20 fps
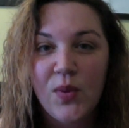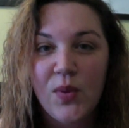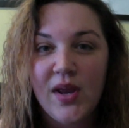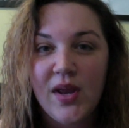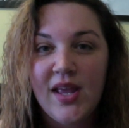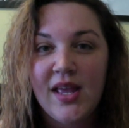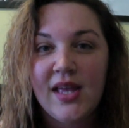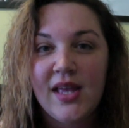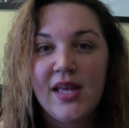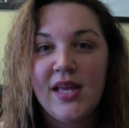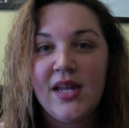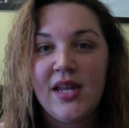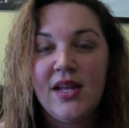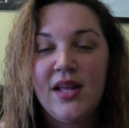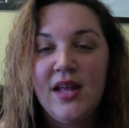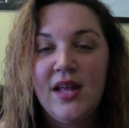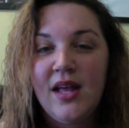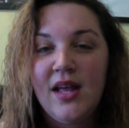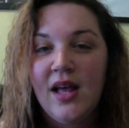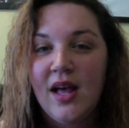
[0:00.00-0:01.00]
Wicked,
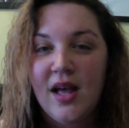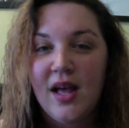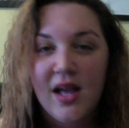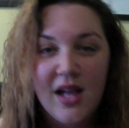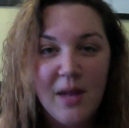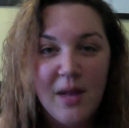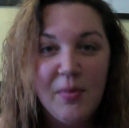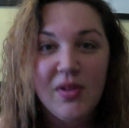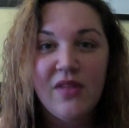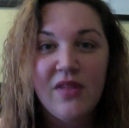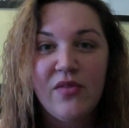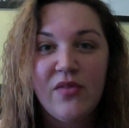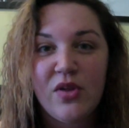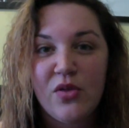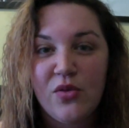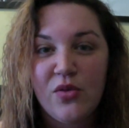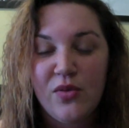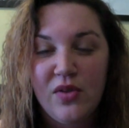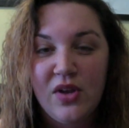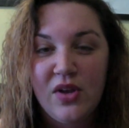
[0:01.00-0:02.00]
a couple of
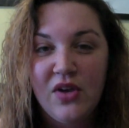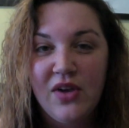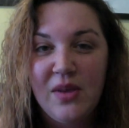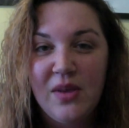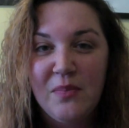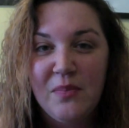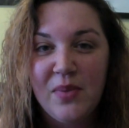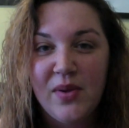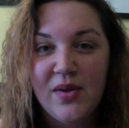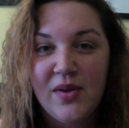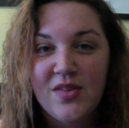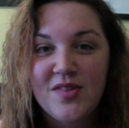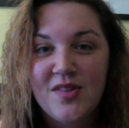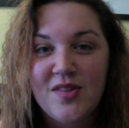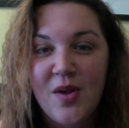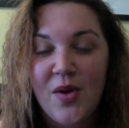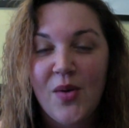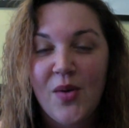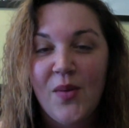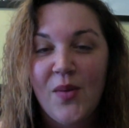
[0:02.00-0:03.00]
other really great books.
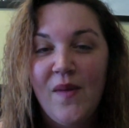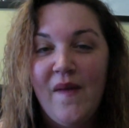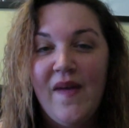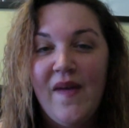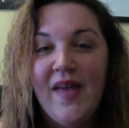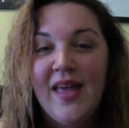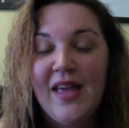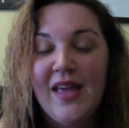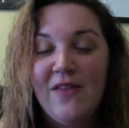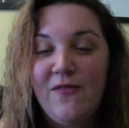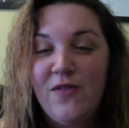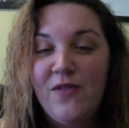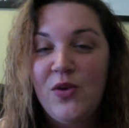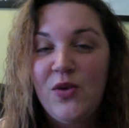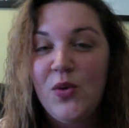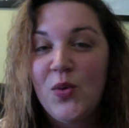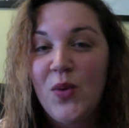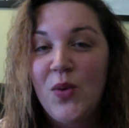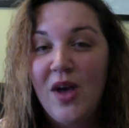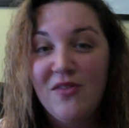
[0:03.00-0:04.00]
So if
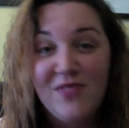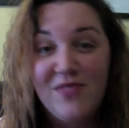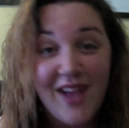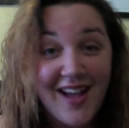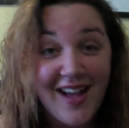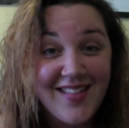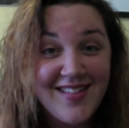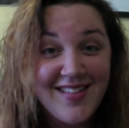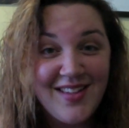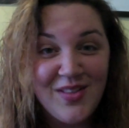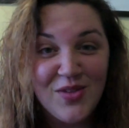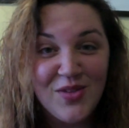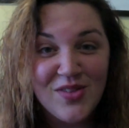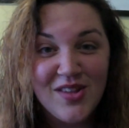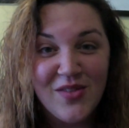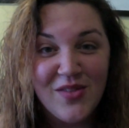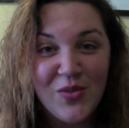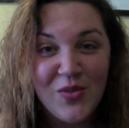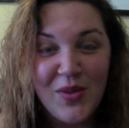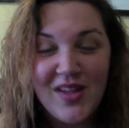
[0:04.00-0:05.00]
you have not seen
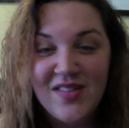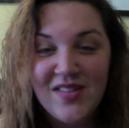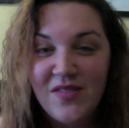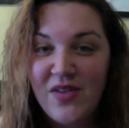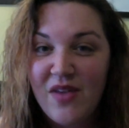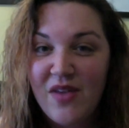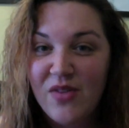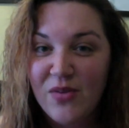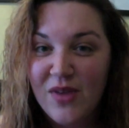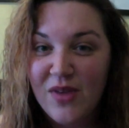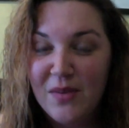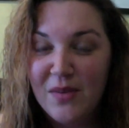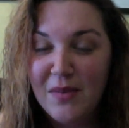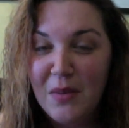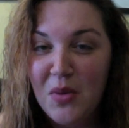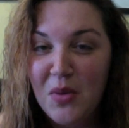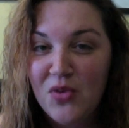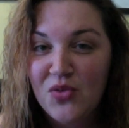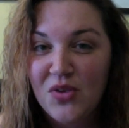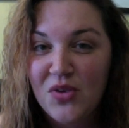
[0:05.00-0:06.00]
those giveaways, if you haven't read
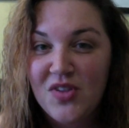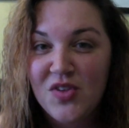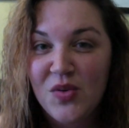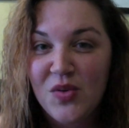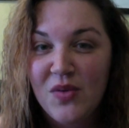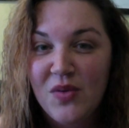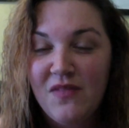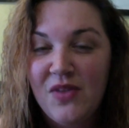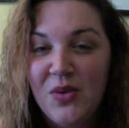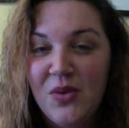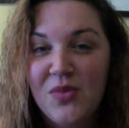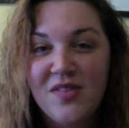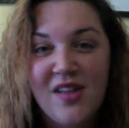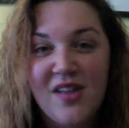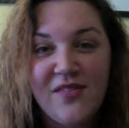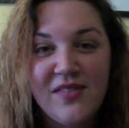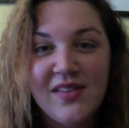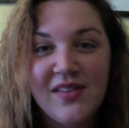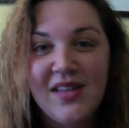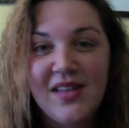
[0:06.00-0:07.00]
my most recent reviews,
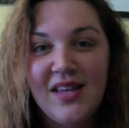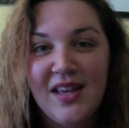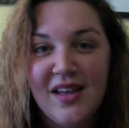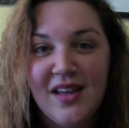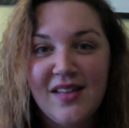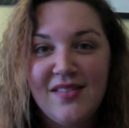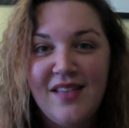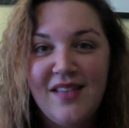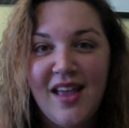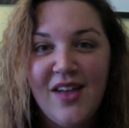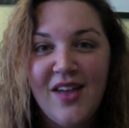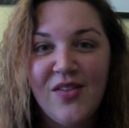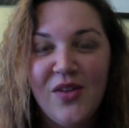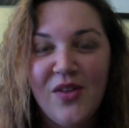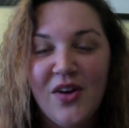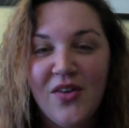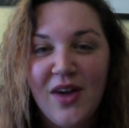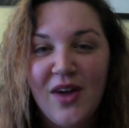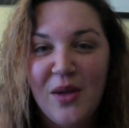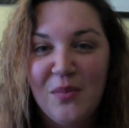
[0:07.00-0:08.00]
definitely take a
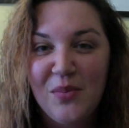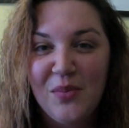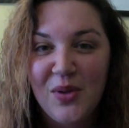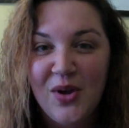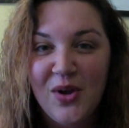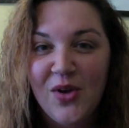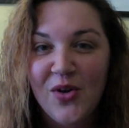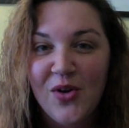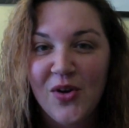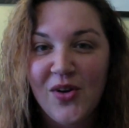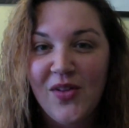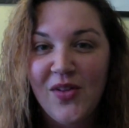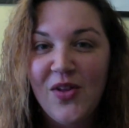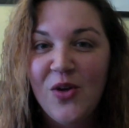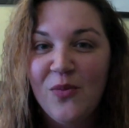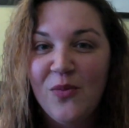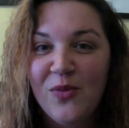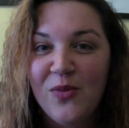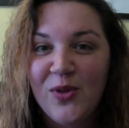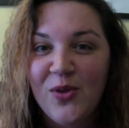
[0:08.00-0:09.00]
look around BlookGirl.
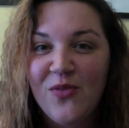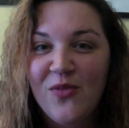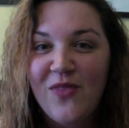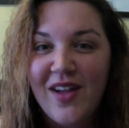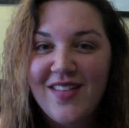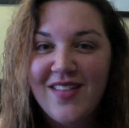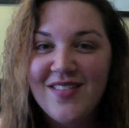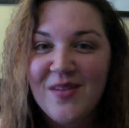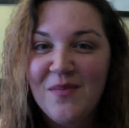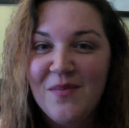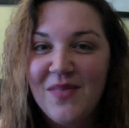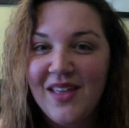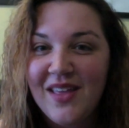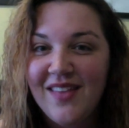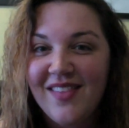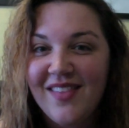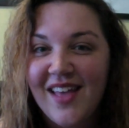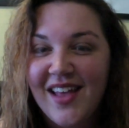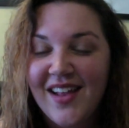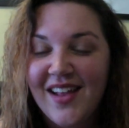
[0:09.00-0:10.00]
Hopefully you'll find
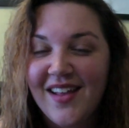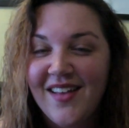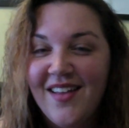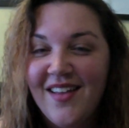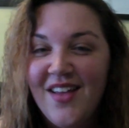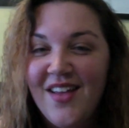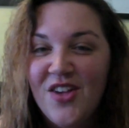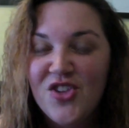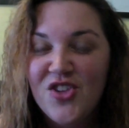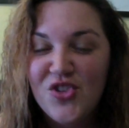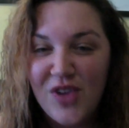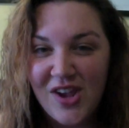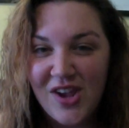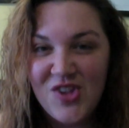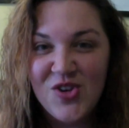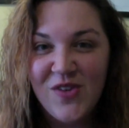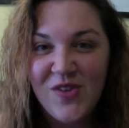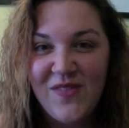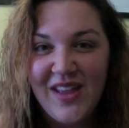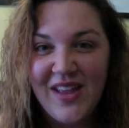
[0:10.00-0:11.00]
something that
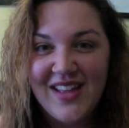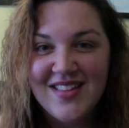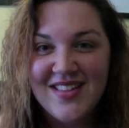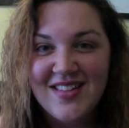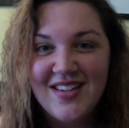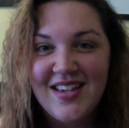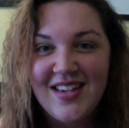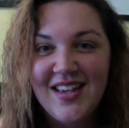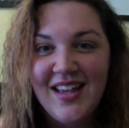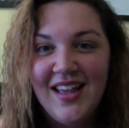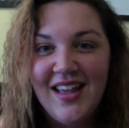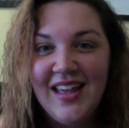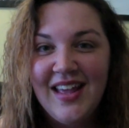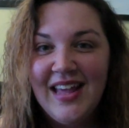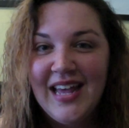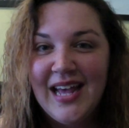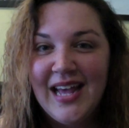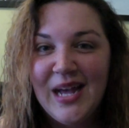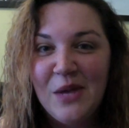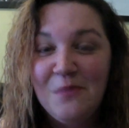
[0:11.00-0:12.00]
strikes your fancy.
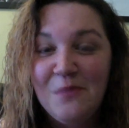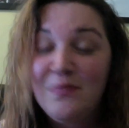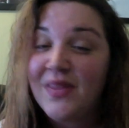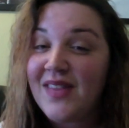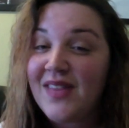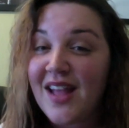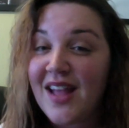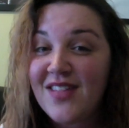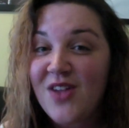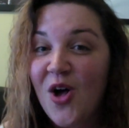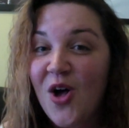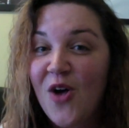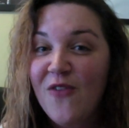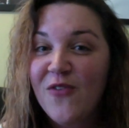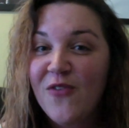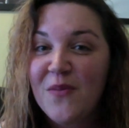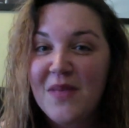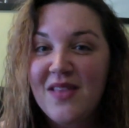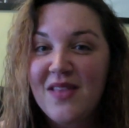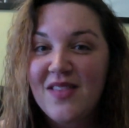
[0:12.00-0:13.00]
But that's all
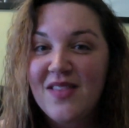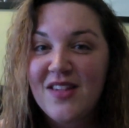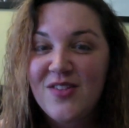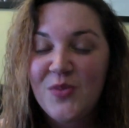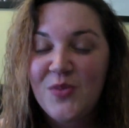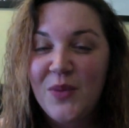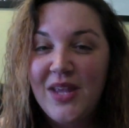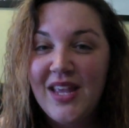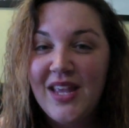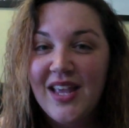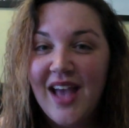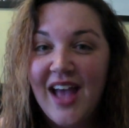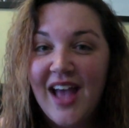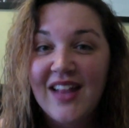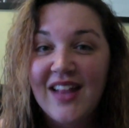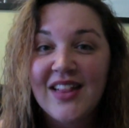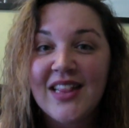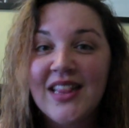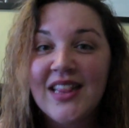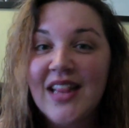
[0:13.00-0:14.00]
for me this week.
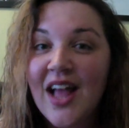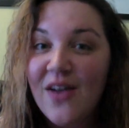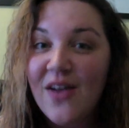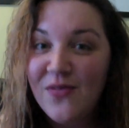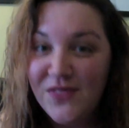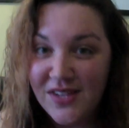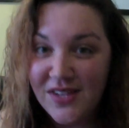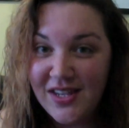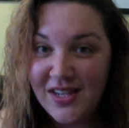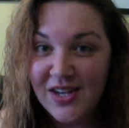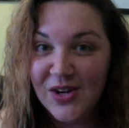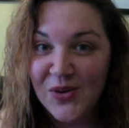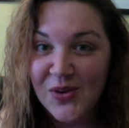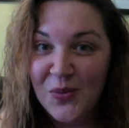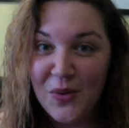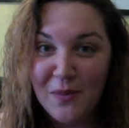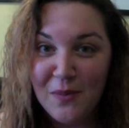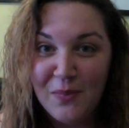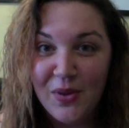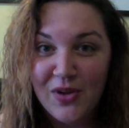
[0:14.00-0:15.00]
I'd love to hear
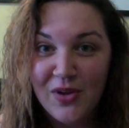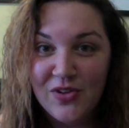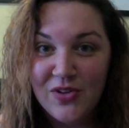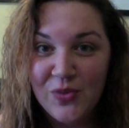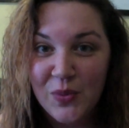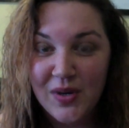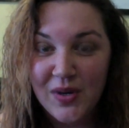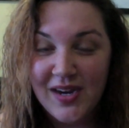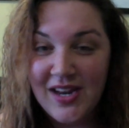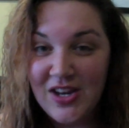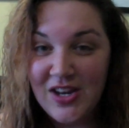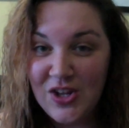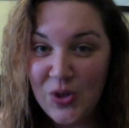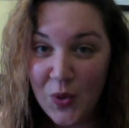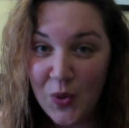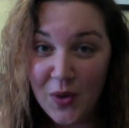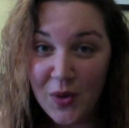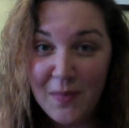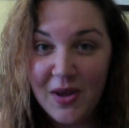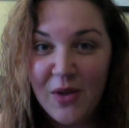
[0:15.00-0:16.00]
what books were in
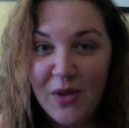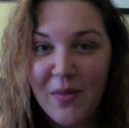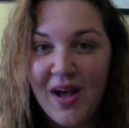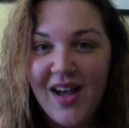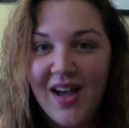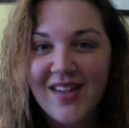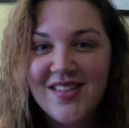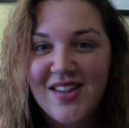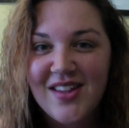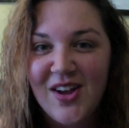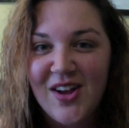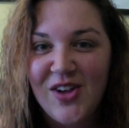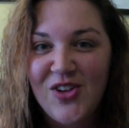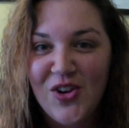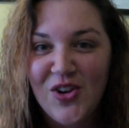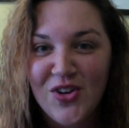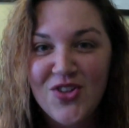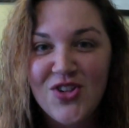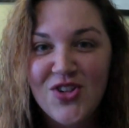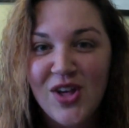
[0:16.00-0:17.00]
your mailbox and on
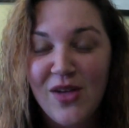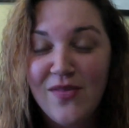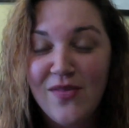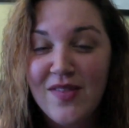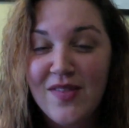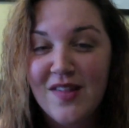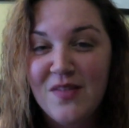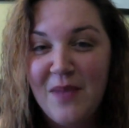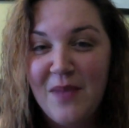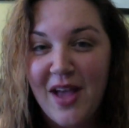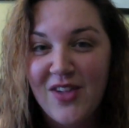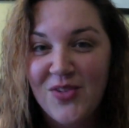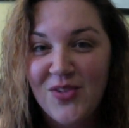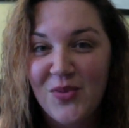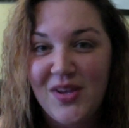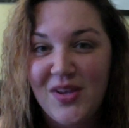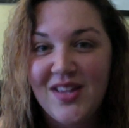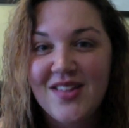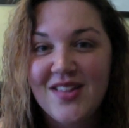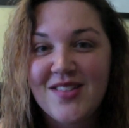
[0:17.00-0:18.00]
your shelves this
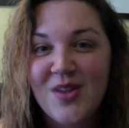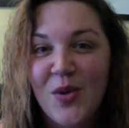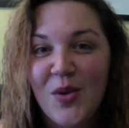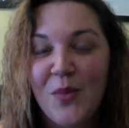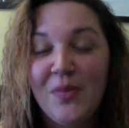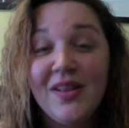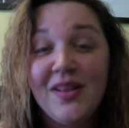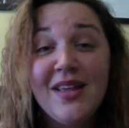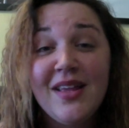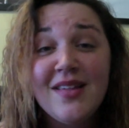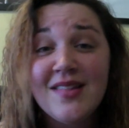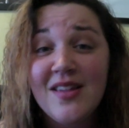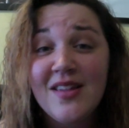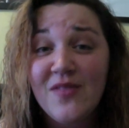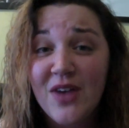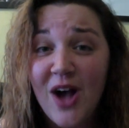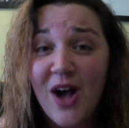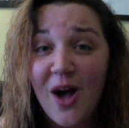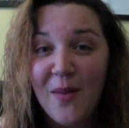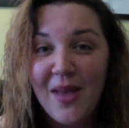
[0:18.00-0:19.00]
past week. So please
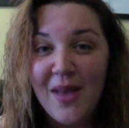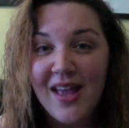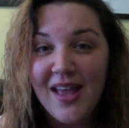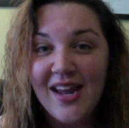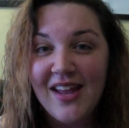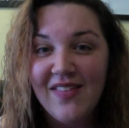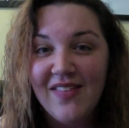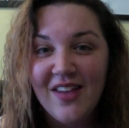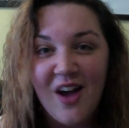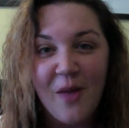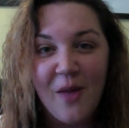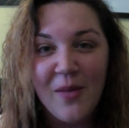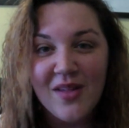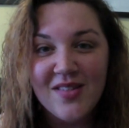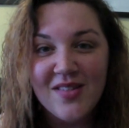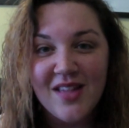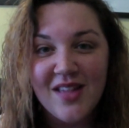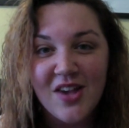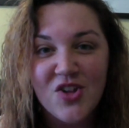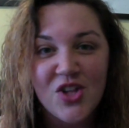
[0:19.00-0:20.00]
leave a comment in the
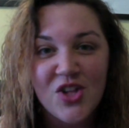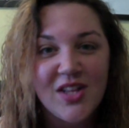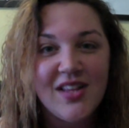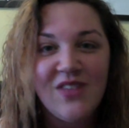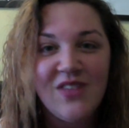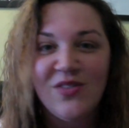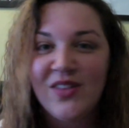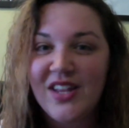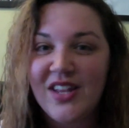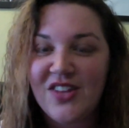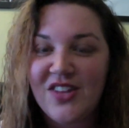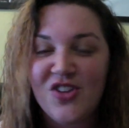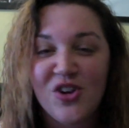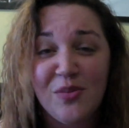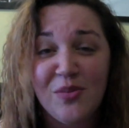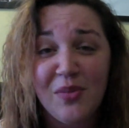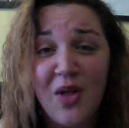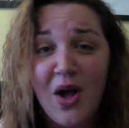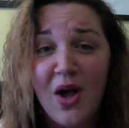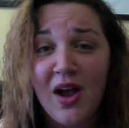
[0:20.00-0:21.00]
comment section, leave a link to
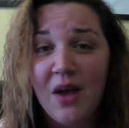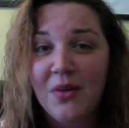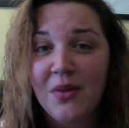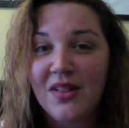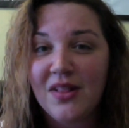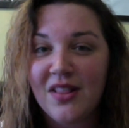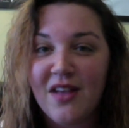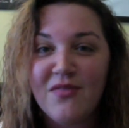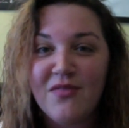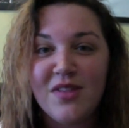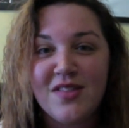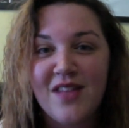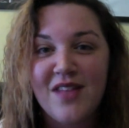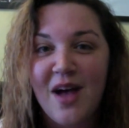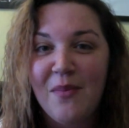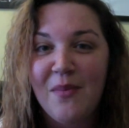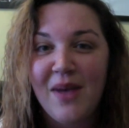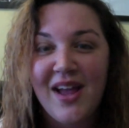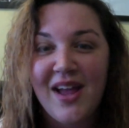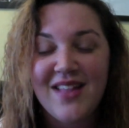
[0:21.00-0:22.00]
your blog. I would love to
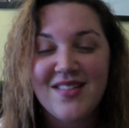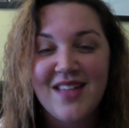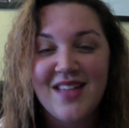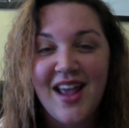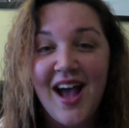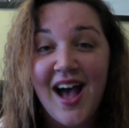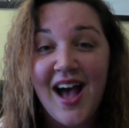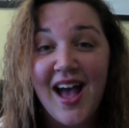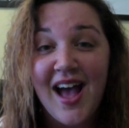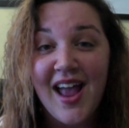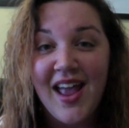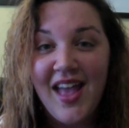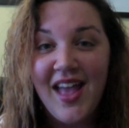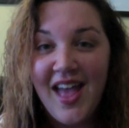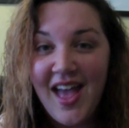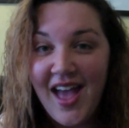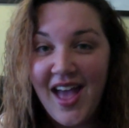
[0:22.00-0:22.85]
stop by and say hi.